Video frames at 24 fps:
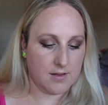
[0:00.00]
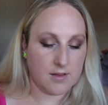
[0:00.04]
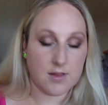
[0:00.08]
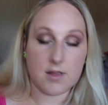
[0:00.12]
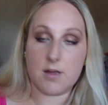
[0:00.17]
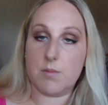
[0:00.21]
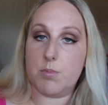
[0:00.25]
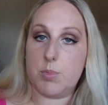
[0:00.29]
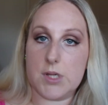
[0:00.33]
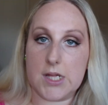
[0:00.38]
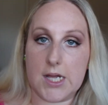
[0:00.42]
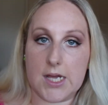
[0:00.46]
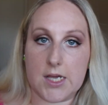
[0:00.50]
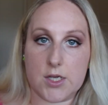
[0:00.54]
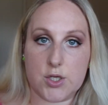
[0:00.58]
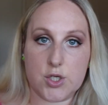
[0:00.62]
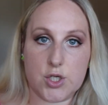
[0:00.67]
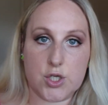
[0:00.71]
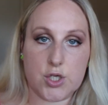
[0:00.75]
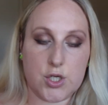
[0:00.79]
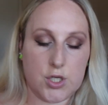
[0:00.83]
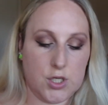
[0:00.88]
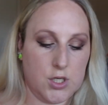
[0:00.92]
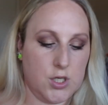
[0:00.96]
The
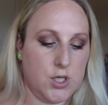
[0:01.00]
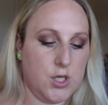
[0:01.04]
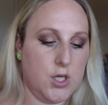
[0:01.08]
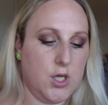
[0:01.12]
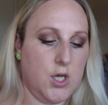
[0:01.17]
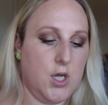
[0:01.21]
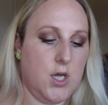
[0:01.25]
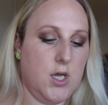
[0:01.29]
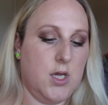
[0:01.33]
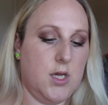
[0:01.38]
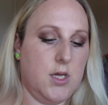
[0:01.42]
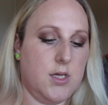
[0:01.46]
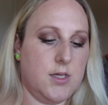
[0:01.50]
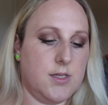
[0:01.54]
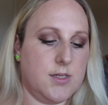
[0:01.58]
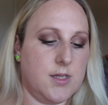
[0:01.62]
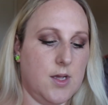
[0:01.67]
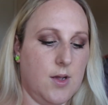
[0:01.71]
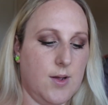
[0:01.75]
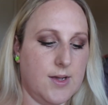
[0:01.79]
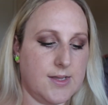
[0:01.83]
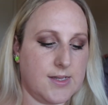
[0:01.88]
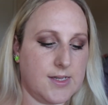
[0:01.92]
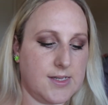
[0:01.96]
blush.
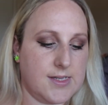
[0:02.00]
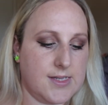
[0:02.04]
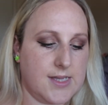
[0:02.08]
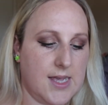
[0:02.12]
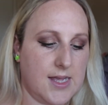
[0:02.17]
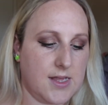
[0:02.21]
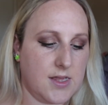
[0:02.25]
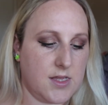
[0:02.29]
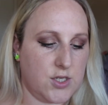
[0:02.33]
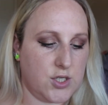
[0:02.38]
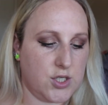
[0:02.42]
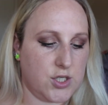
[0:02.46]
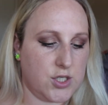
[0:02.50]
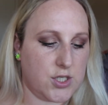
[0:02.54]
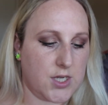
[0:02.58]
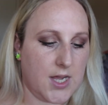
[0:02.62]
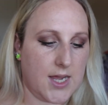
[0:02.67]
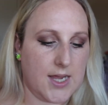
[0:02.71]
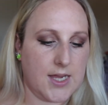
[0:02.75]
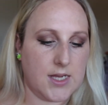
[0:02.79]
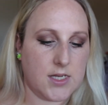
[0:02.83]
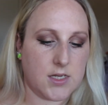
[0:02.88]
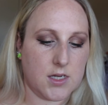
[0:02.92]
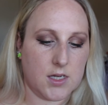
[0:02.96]
So as I said, the
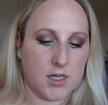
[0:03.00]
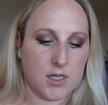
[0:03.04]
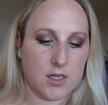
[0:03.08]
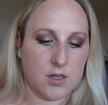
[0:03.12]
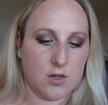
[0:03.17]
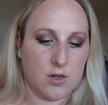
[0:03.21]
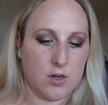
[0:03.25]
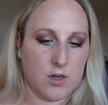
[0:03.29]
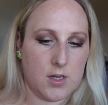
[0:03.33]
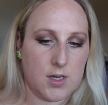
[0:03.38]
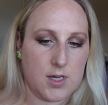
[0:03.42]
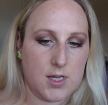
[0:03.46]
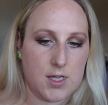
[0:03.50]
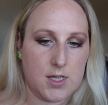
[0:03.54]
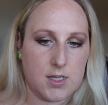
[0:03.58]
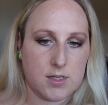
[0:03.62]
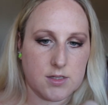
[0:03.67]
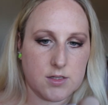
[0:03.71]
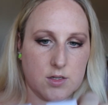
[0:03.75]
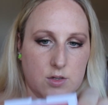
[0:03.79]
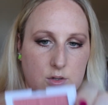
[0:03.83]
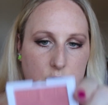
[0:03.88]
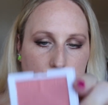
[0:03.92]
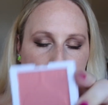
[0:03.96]
shade I got
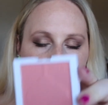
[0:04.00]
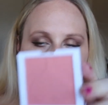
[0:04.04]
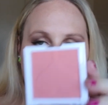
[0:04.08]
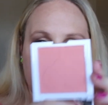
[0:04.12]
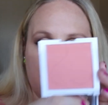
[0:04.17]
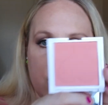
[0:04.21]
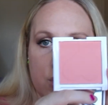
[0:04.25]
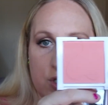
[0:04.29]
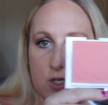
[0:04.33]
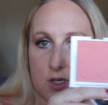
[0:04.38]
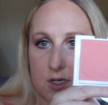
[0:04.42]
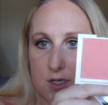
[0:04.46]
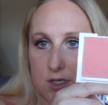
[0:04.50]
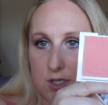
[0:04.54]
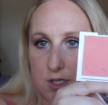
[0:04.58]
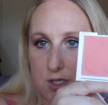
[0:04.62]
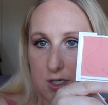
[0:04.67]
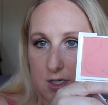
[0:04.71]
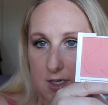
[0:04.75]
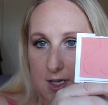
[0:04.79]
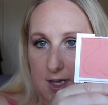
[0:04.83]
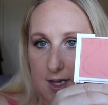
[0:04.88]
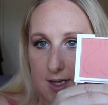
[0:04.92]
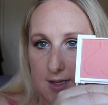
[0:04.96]
is called Sugar
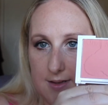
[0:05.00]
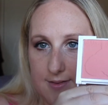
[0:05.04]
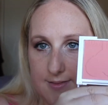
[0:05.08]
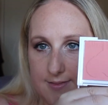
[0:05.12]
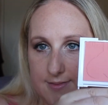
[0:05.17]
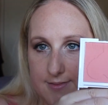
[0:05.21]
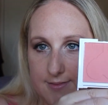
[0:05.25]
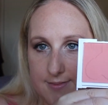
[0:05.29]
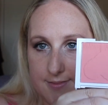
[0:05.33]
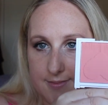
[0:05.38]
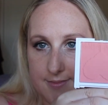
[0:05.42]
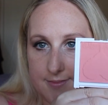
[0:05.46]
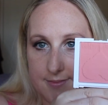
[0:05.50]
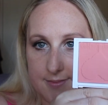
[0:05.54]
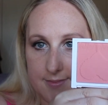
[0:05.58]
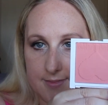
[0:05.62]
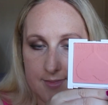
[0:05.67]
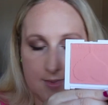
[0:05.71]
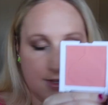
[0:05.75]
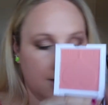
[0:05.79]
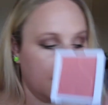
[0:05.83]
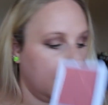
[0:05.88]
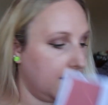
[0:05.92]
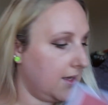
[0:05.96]
Sugar.
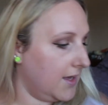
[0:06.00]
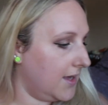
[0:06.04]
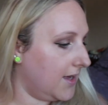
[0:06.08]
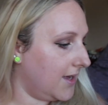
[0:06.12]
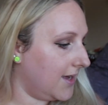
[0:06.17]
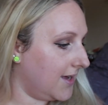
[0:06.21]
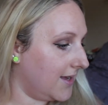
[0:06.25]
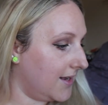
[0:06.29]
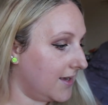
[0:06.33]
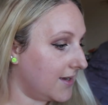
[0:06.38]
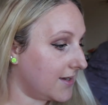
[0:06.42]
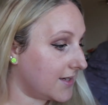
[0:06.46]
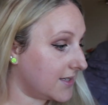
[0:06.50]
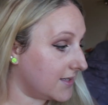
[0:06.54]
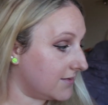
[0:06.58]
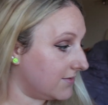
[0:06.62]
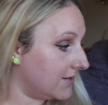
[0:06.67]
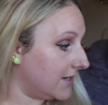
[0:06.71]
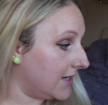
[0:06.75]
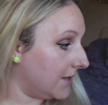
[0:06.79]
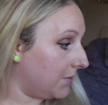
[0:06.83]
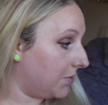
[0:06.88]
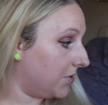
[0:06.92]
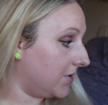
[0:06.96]
Looks
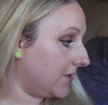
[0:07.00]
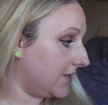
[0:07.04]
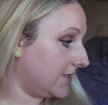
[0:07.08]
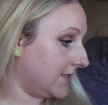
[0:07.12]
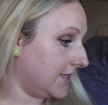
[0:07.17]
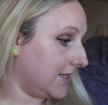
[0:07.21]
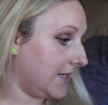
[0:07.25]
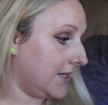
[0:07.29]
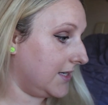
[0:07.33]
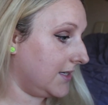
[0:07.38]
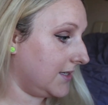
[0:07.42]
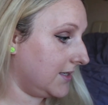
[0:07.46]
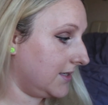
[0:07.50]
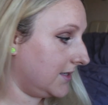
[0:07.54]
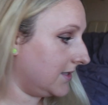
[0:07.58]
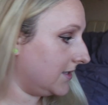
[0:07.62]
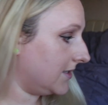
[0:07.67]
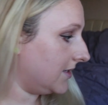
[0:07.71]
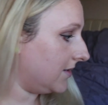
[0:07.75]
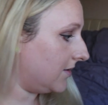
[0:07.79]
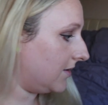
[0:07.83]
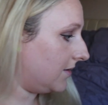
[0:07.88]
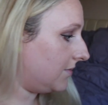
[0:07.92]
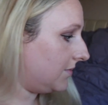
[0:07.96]
really pretty.
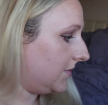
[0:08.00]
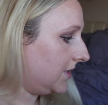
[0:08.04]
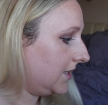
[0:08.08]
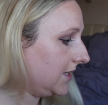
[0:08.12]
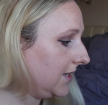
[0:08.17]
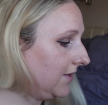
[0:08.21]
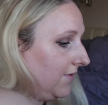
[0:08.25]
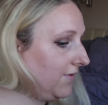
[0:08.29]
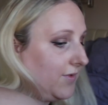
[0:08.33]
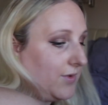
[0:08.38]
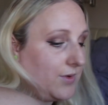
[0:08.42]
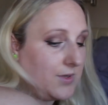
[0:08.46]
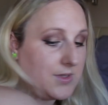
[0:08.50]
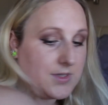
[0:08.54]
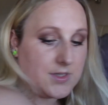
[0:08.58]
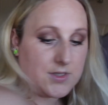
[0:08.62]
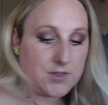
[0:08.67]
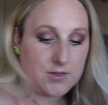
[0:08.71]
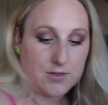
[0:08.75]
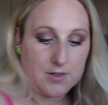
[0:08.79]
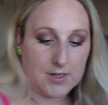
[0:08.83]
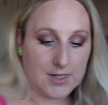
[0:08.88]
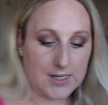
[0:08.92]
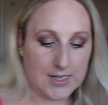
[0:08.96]
I'm looking forward to
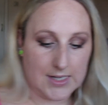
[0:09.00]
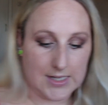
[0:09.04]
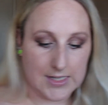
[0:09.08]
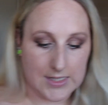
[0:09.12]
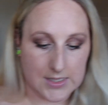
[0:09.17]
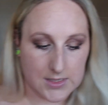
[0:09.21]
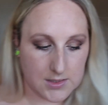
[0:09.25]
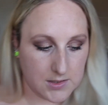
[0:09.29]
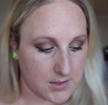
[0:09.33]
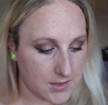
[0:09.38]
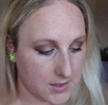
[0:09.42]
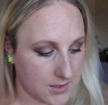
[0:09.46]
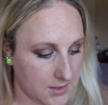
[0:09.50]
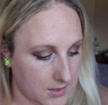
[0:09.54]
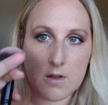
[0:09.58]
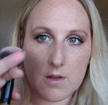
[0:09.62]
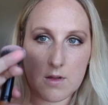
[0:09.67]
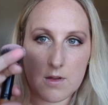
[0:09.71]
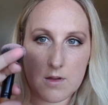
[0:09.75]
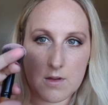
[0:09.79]
trying it.